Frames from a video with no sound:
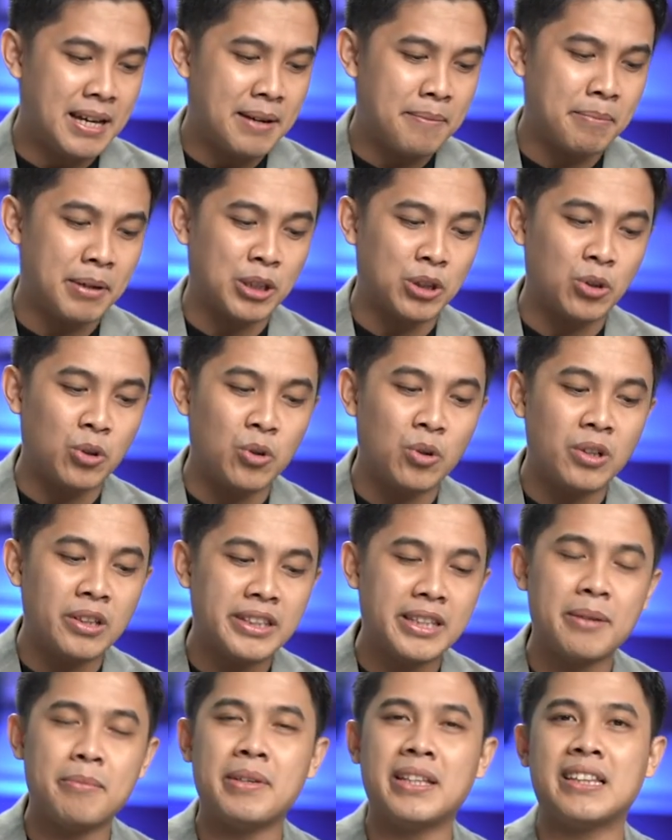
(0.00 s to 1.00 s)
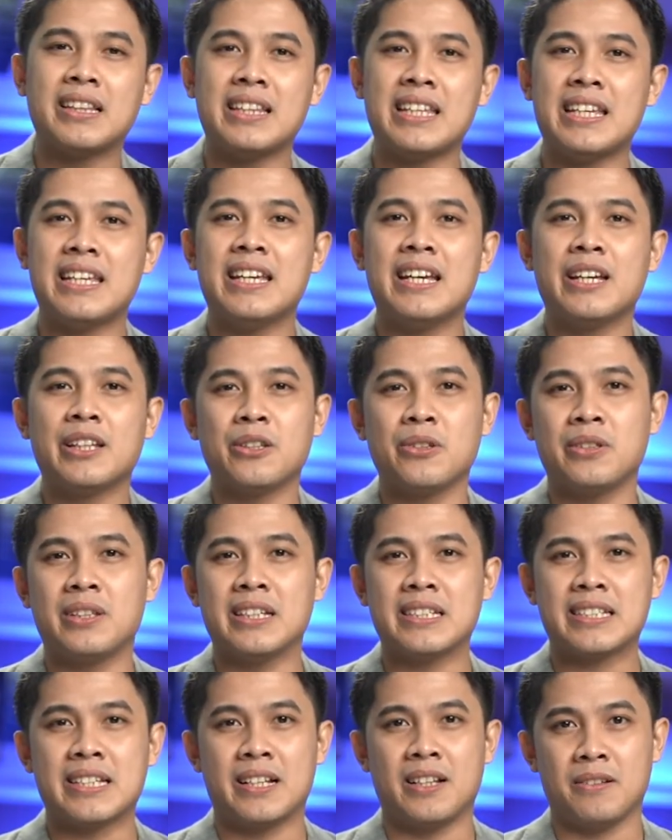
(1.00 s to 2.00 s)
but ultimately to
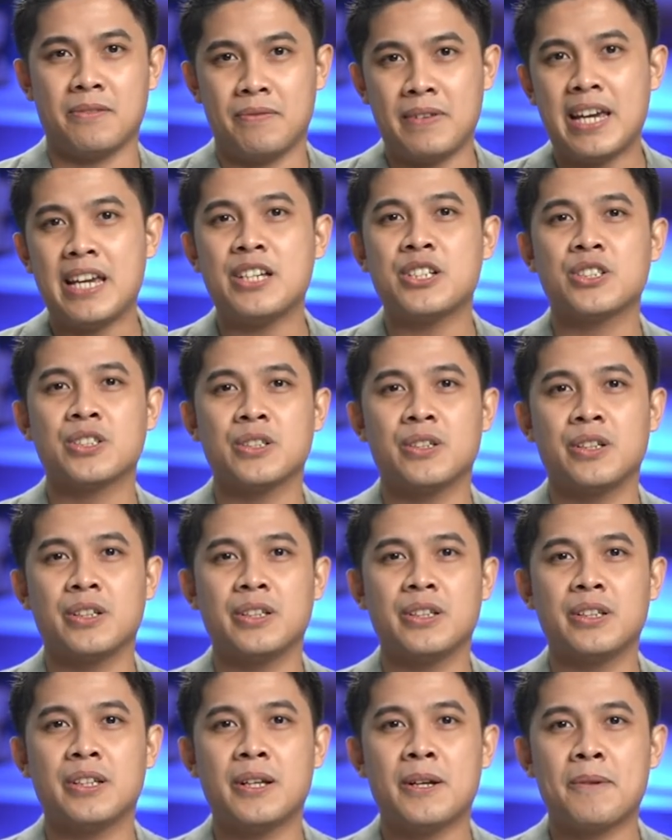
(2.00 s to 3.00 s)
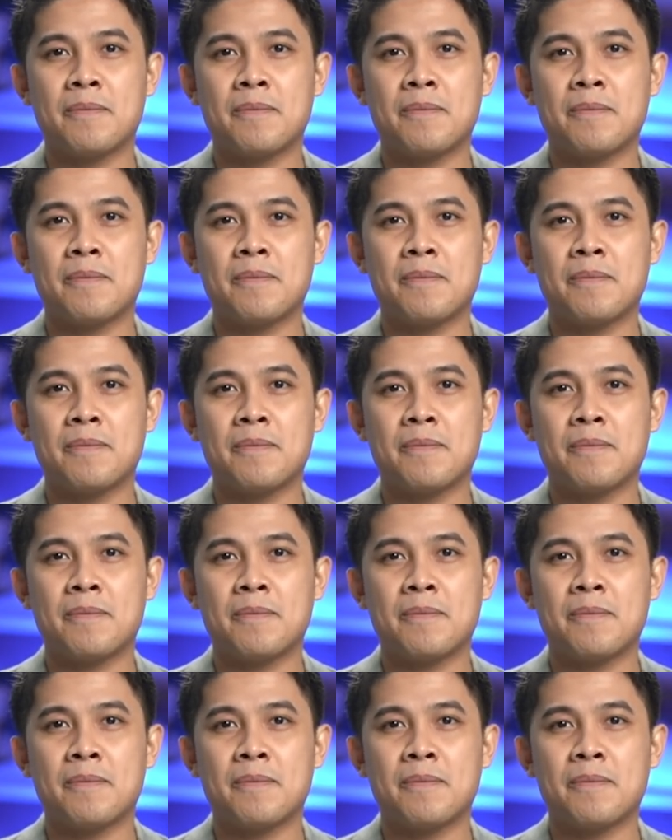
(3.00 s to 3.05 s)
the salvation